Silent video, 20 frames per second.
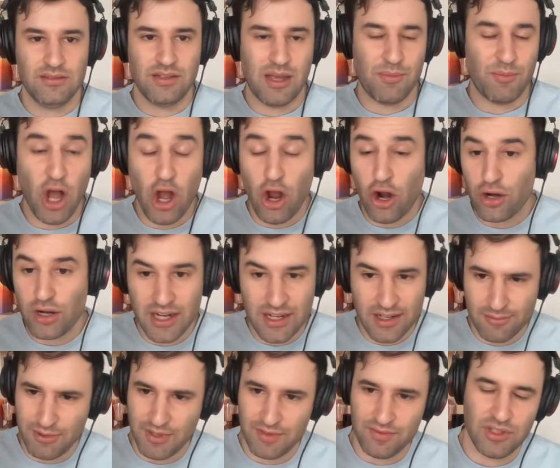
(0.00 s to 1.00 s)

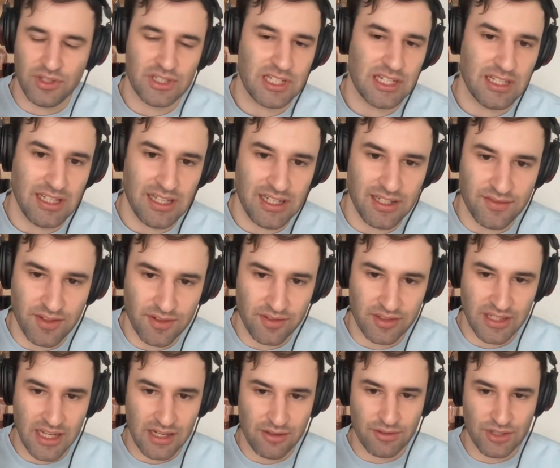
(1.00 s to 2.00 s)
Amharic. We've looked at a lot of
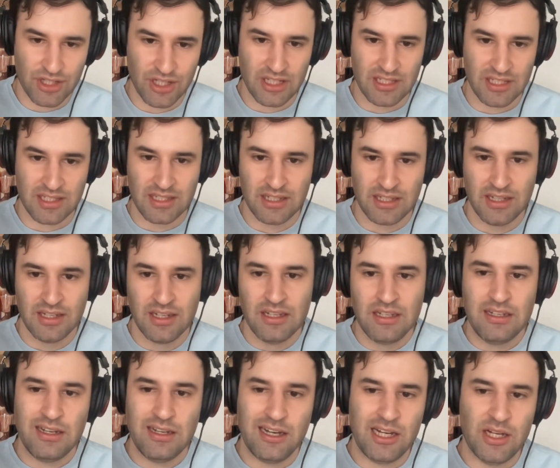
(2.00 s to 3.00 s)
different languages,
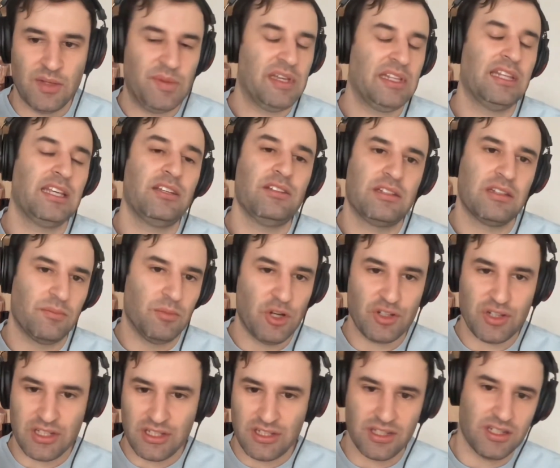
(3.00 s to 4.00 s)
and they use
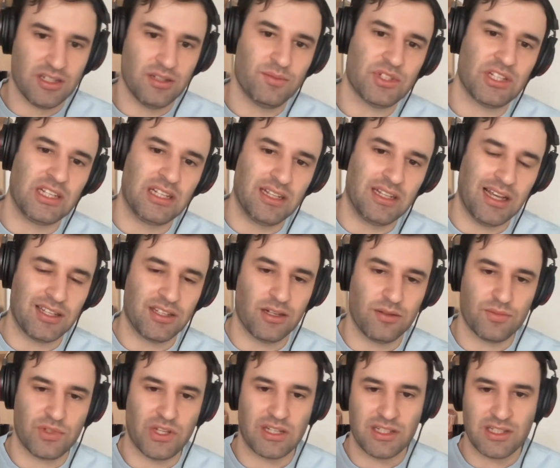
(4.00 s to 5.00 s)
emotion terms and
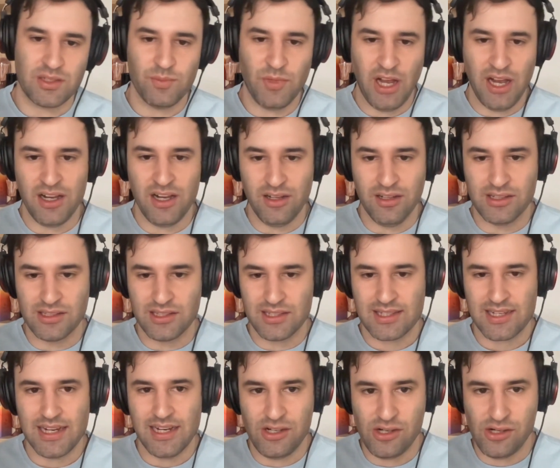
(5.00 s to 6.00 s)
terms like smile and
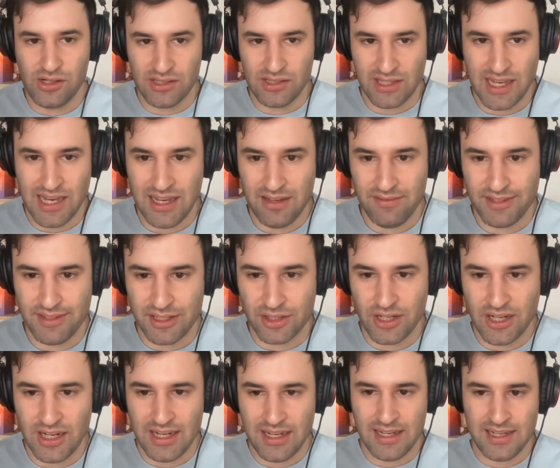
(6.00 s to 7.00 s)
scowl, laugh and
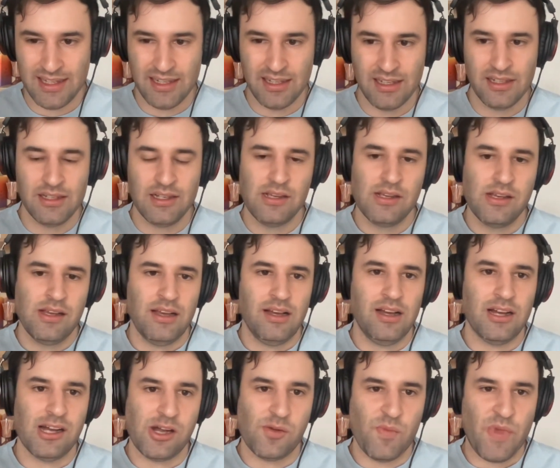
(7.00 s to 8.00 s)
cry.
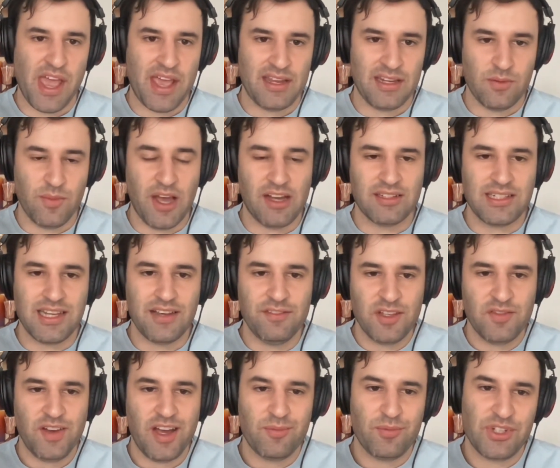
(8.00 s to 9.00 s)
And about
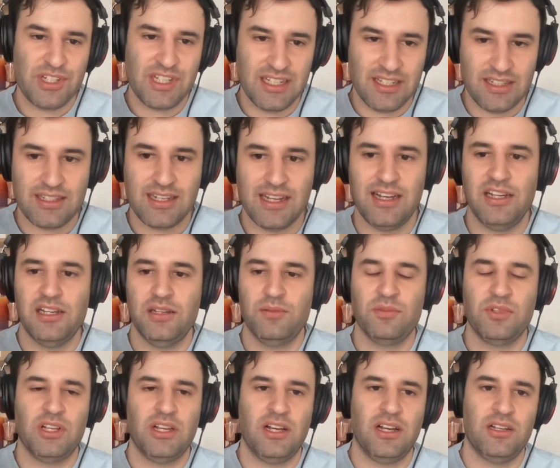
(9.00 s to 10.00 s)
75% of the time,
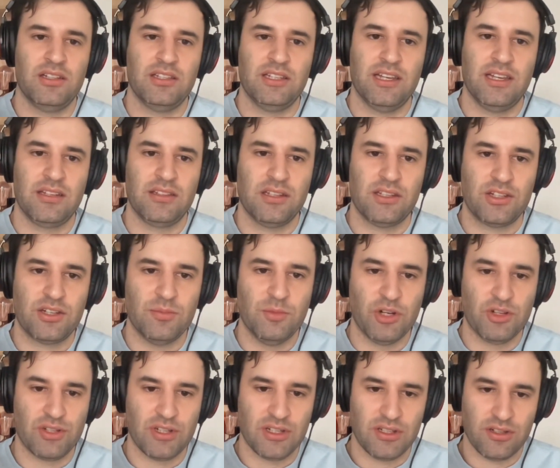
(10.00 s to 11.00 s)
the English
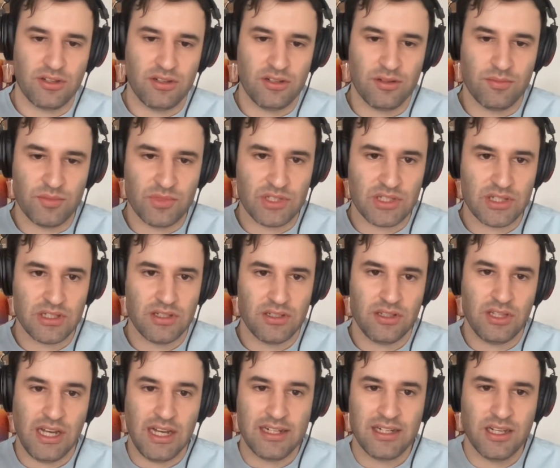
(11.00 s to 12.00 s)
emotion terms
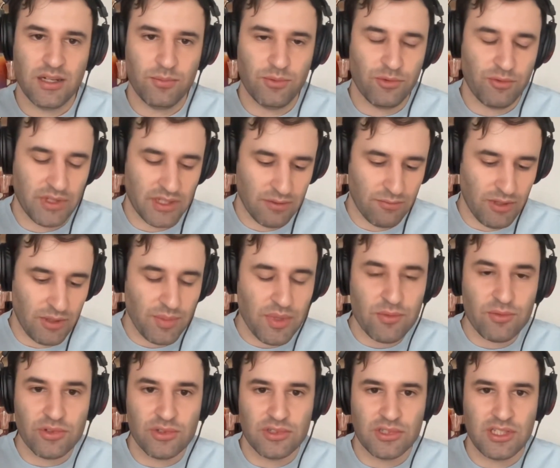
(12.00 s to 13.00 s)
line up with what
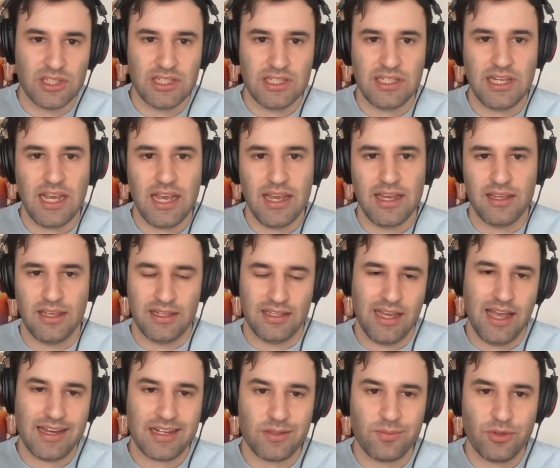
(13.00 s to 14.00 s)
people say, like
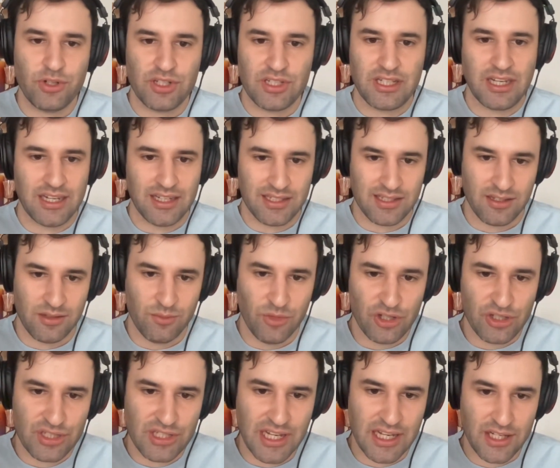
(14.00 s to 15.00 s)
experts say, is their
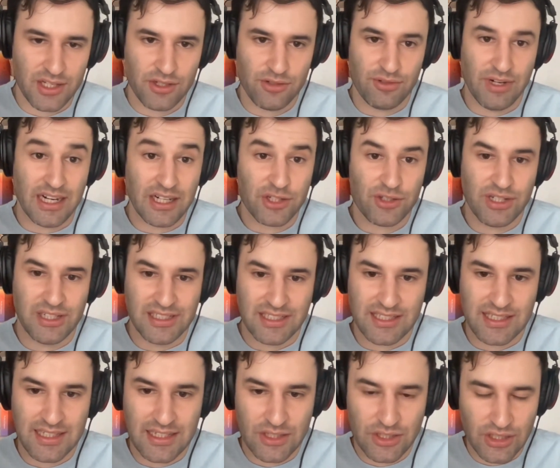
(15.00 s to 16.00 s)
most direct
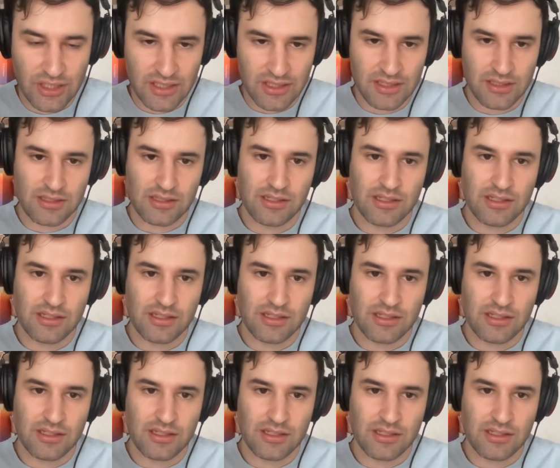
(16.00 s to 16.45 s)
translations.